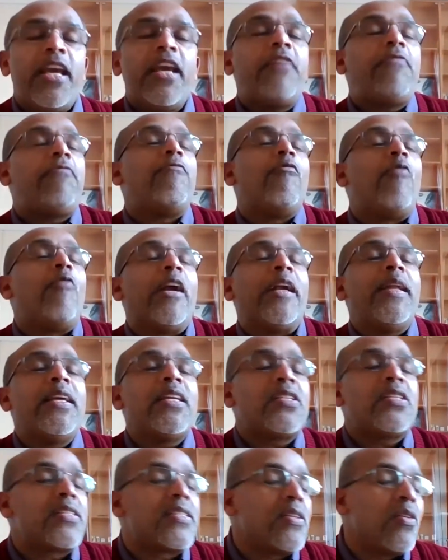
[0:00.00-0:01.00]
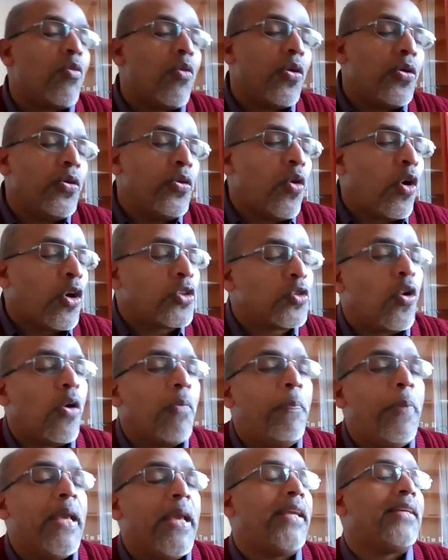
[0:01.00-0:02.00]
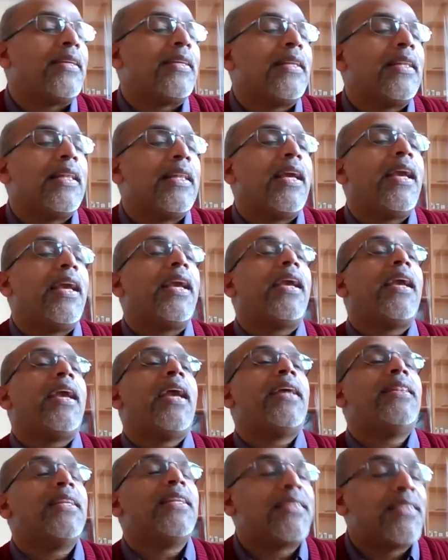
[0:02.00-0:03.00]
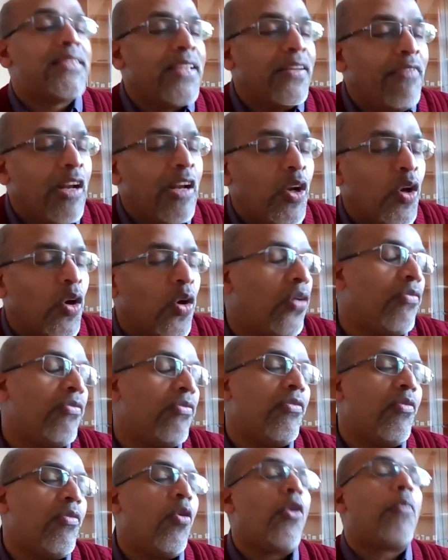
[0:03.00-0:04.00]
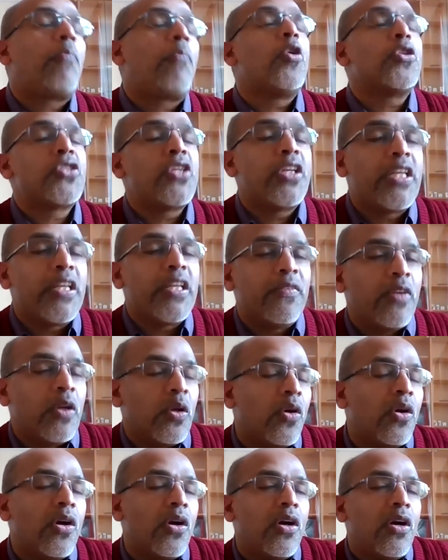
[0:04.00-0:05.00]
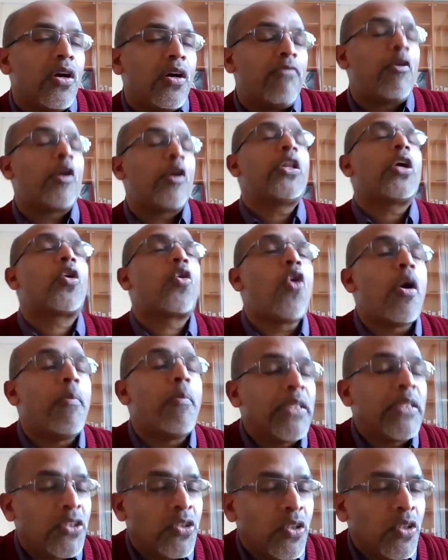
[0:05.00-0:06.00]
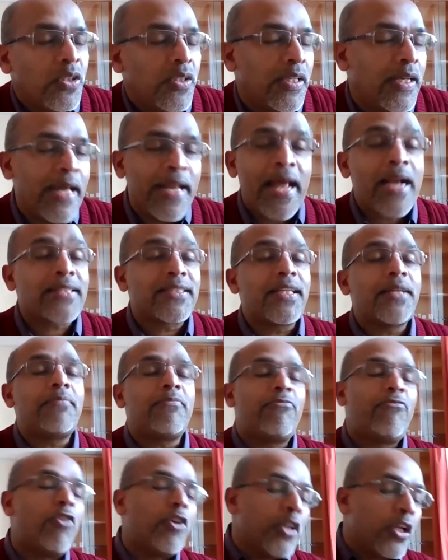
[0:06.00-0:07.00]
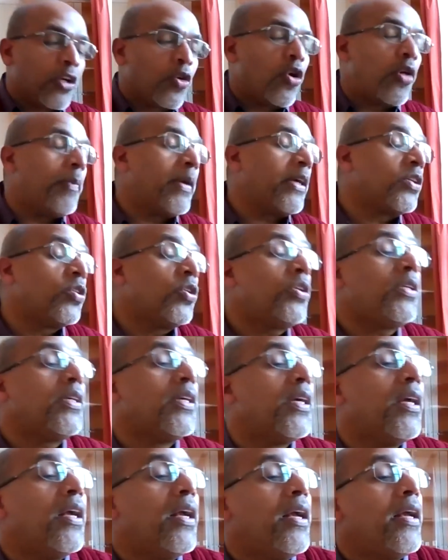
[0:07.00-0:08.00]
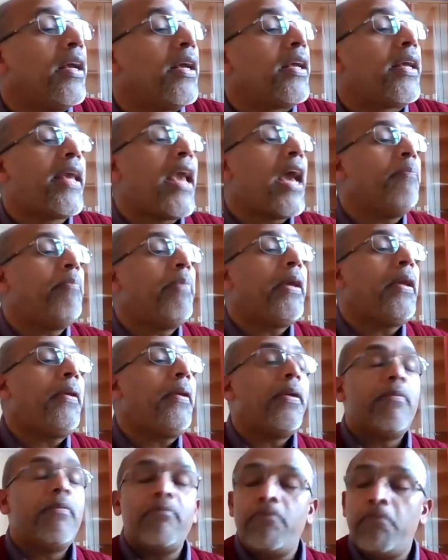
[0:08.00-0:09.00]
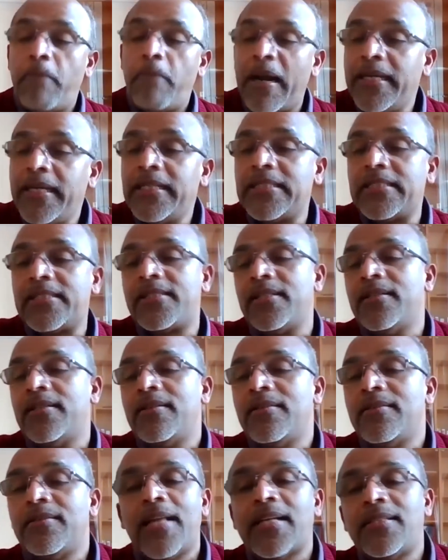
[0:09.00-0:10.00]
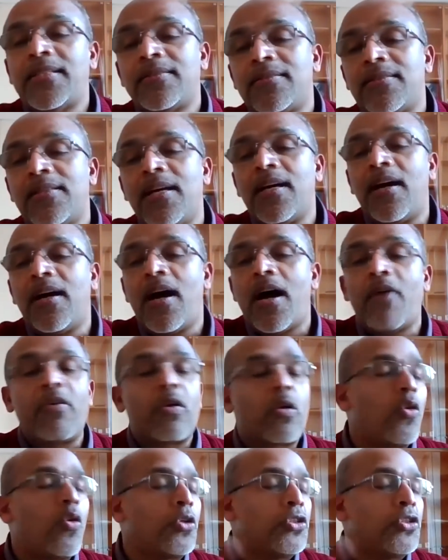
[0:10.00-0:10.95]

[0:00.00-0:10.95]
if one is not obeying eh, the civil law or positive law for the common good, enacted for the common good, can be punished. That's the our